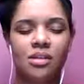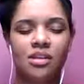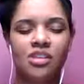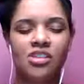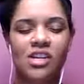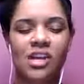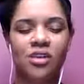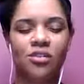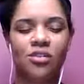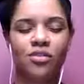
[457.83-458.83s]
and
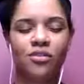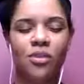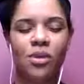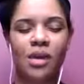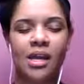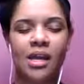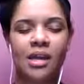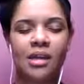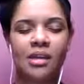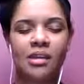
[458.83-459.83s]
down your
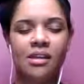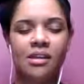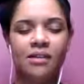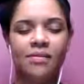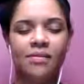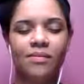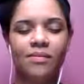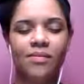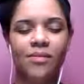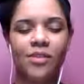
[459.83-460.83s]
forehead,
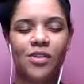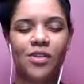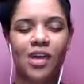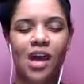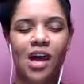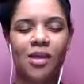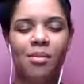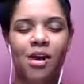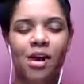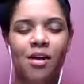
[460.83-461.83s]
your
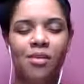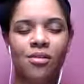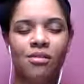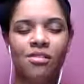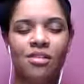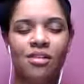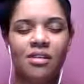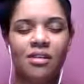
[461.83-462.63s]
eyebrows,